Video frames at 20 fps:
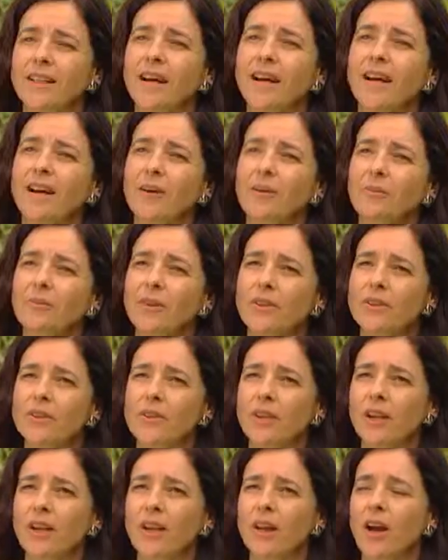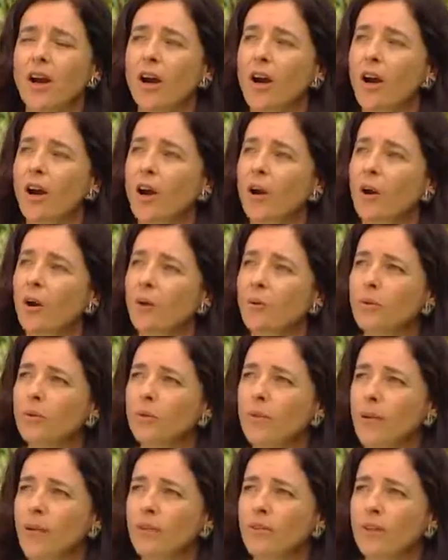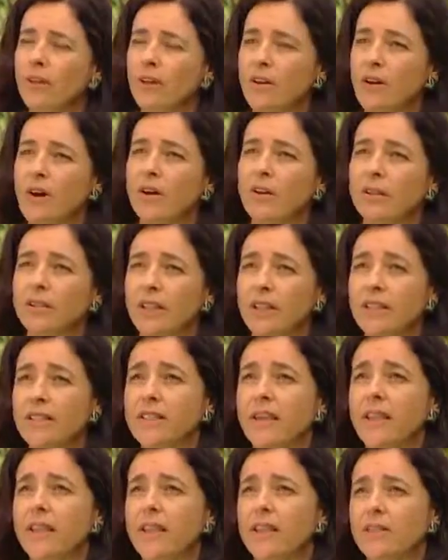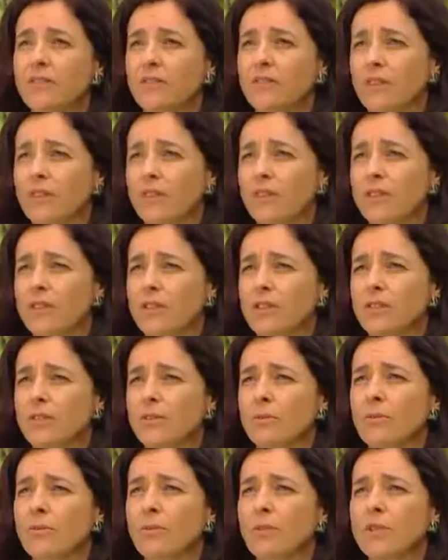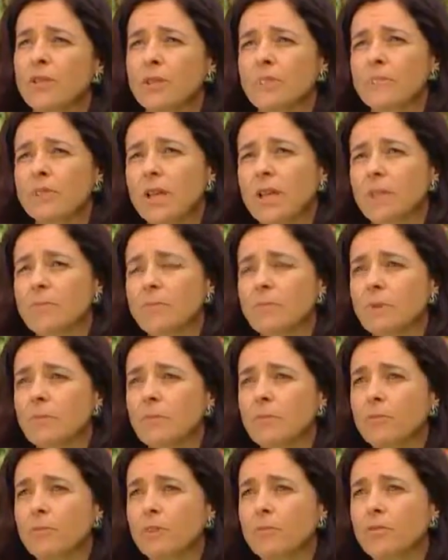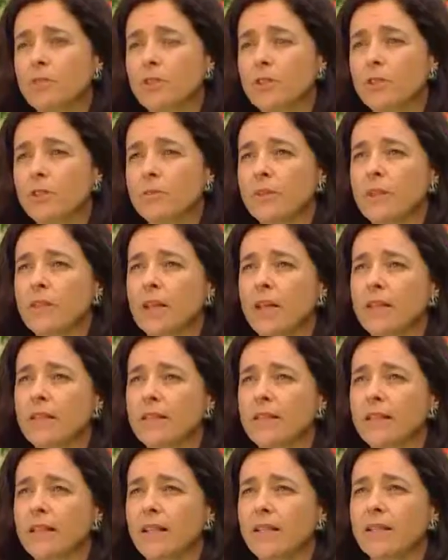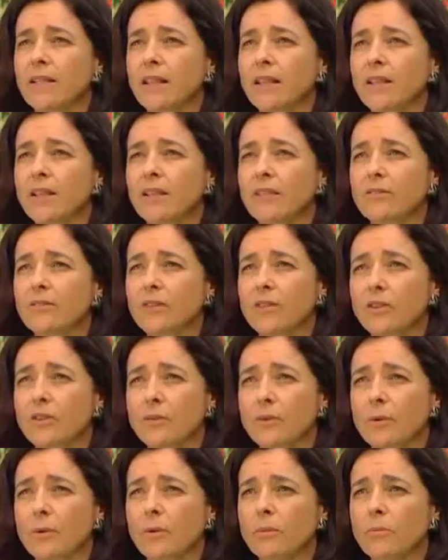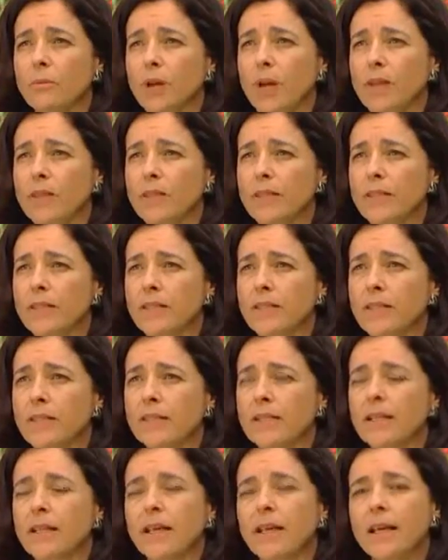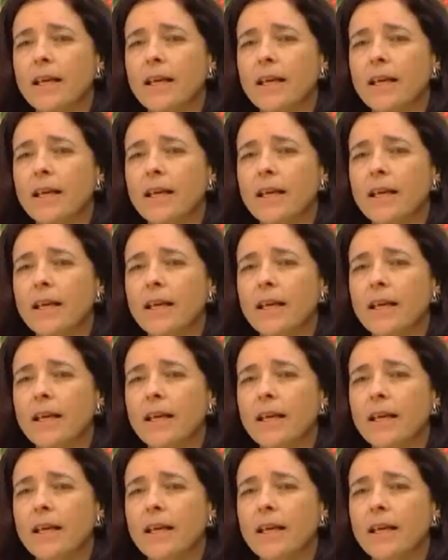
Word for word: Uh, there's a whole area called executive functions, or sometimes people refer to it as executive control processes.